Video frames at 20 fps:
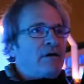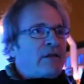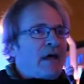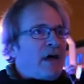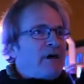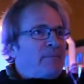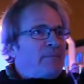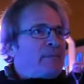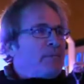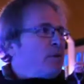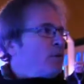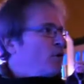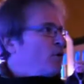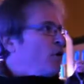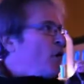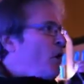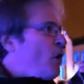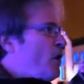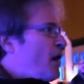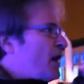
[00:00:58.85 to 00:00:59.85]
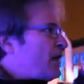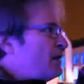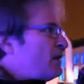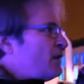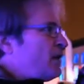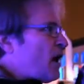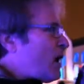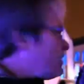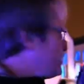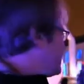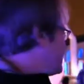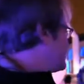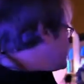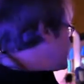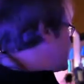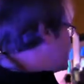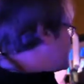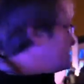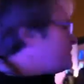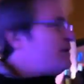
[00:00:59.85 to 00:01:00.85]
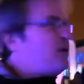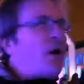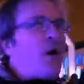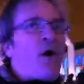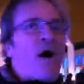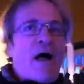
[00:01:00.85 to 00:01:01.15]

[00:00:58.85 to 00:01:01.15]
have people go and not exactly know